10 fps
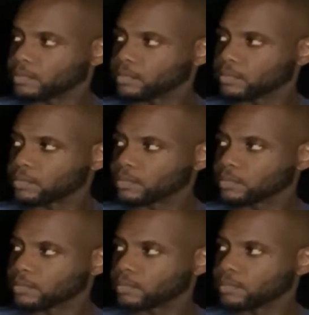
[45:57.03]

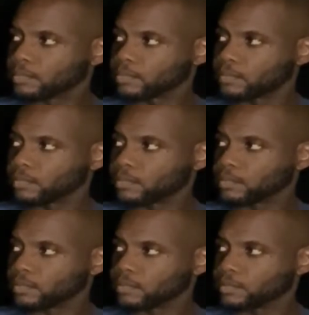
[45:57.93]

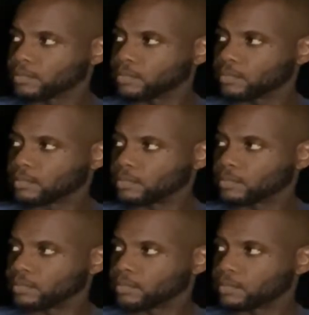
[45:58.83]

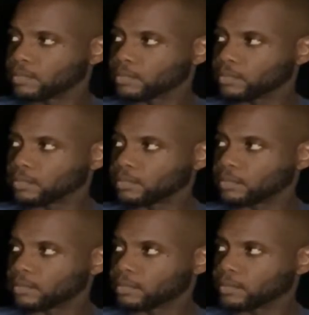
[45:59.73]

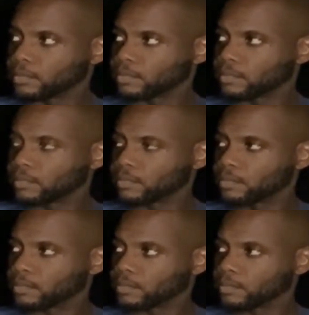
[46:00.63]

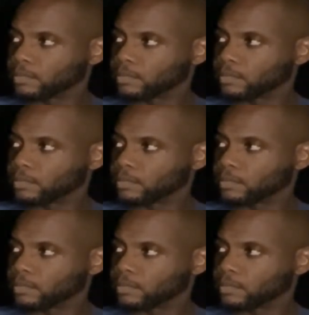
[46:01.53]
[no speech]